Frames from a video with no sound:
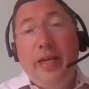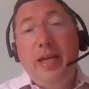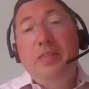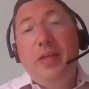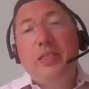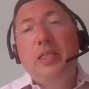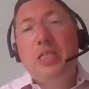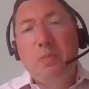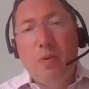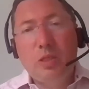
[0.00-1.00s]
things is
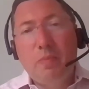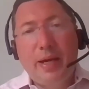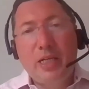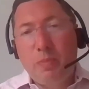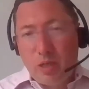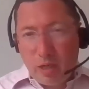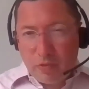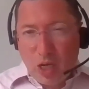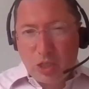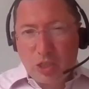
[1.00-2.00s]
smarter management, and I've
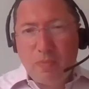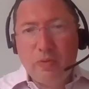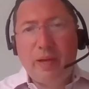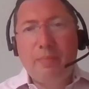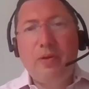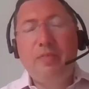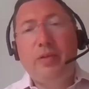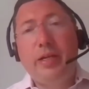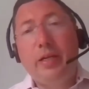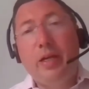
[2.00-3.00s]
touched upon that
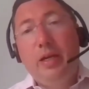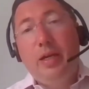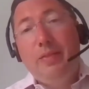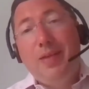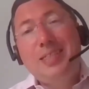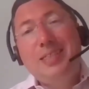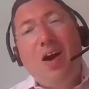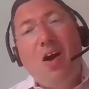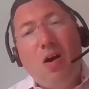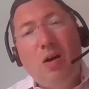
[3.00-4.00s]
briefly. And that's to
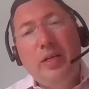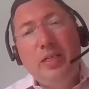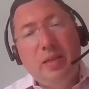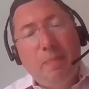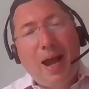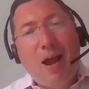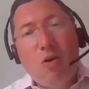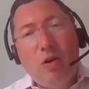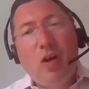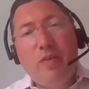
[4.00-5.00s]
harness the power
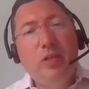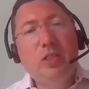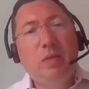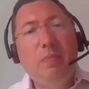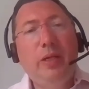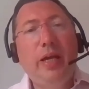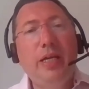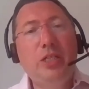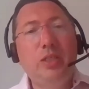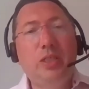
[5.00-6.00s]
of diverse
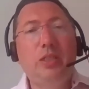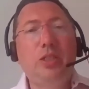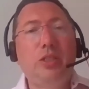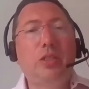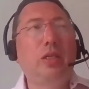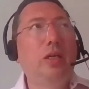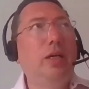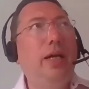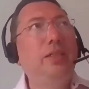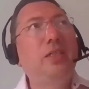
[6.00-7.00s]
communication solutions
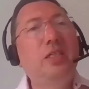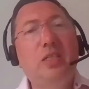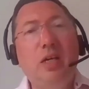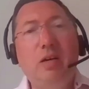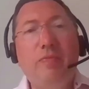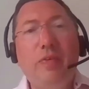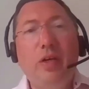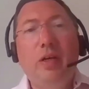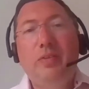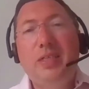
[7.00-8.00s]
and to serve
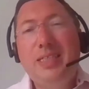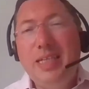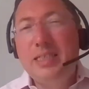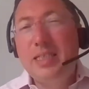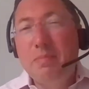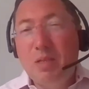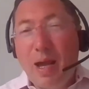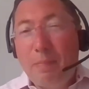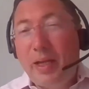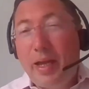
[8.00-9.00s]
the systems and
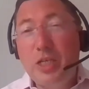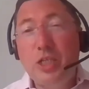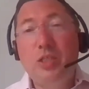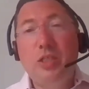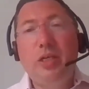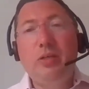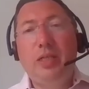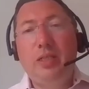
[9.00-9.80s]
applications using